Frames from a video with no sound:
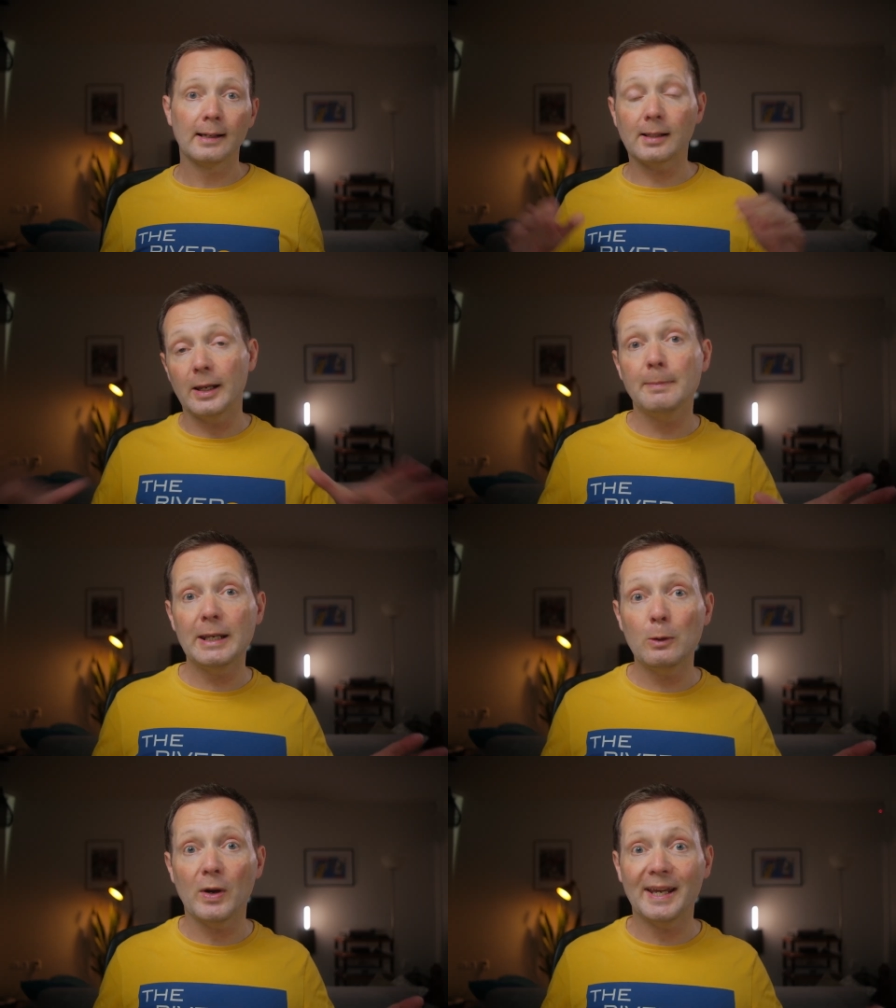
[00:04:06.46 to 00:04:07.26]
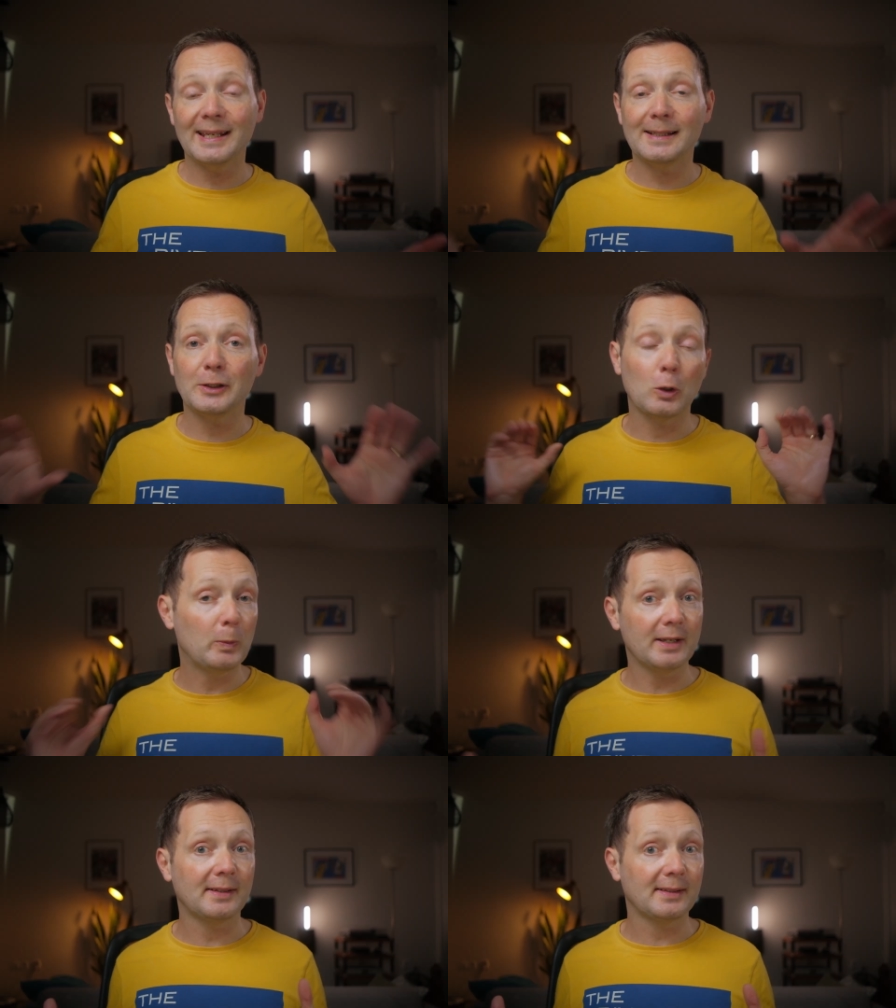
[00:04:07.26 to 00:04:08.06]
So in many ways, you know,
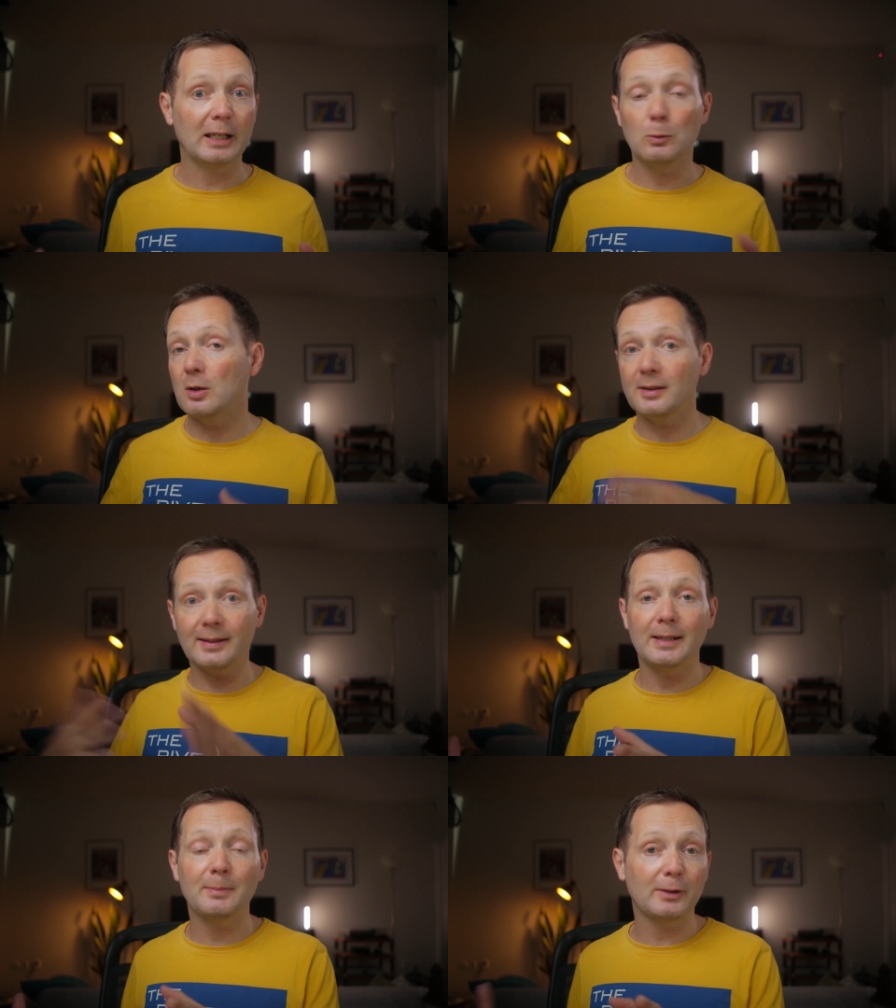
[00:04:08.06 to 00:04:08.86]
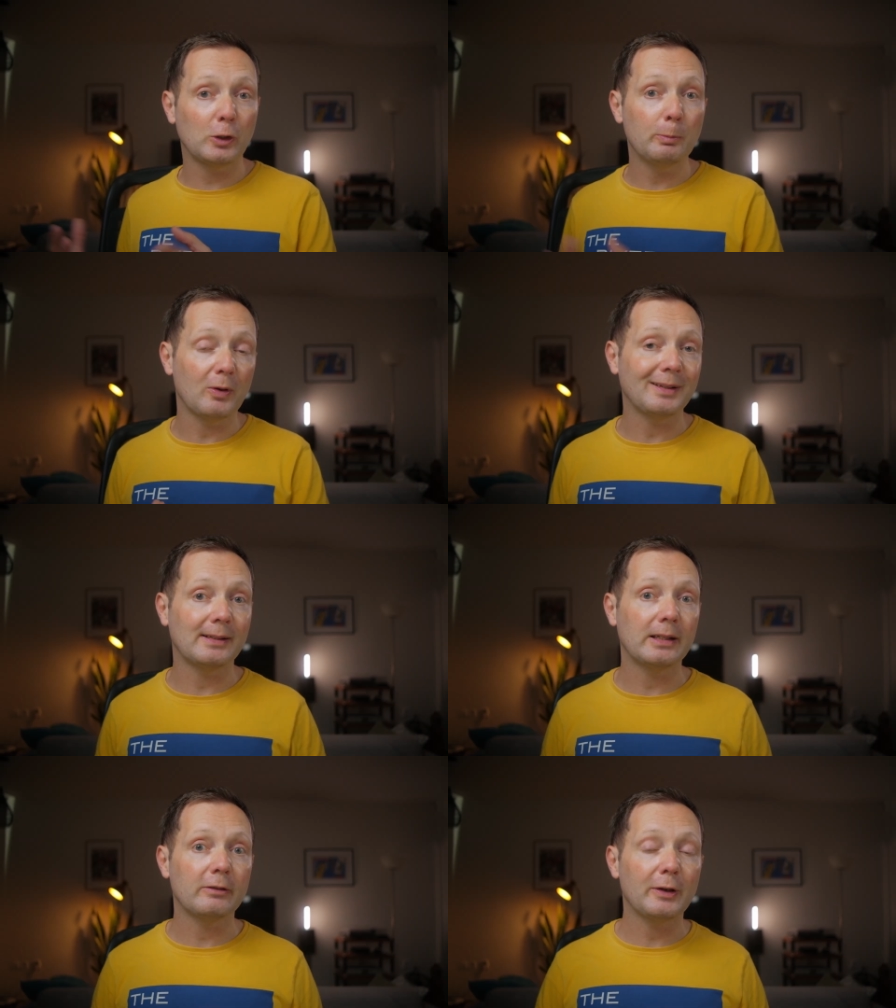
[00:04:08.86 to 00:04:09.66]
we could say, well, Teams
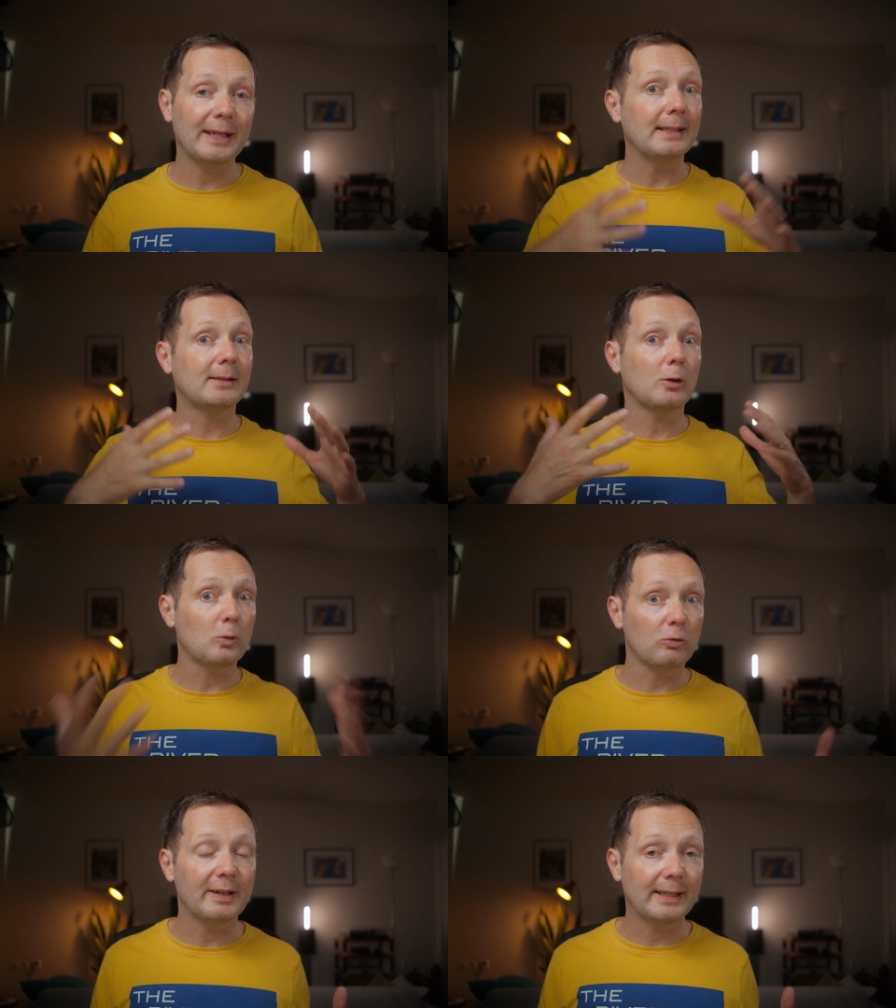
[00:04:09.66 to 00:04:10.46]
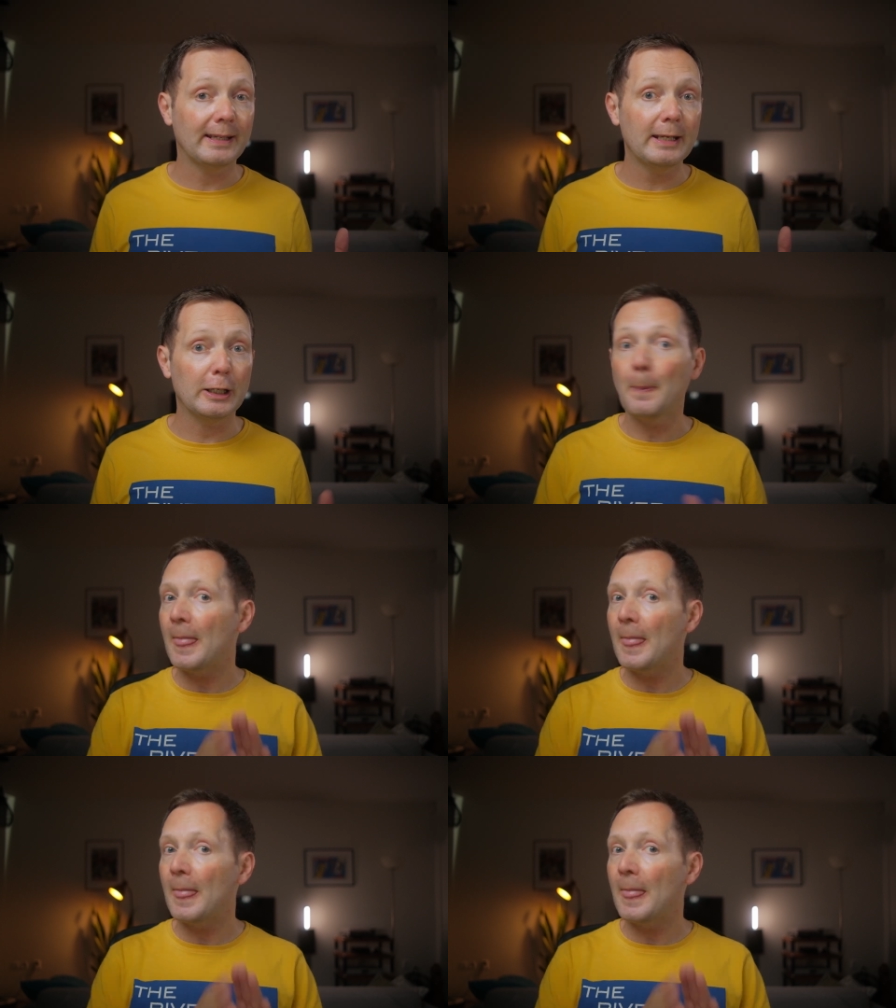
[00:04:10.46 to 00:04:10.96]
2.0 is already here.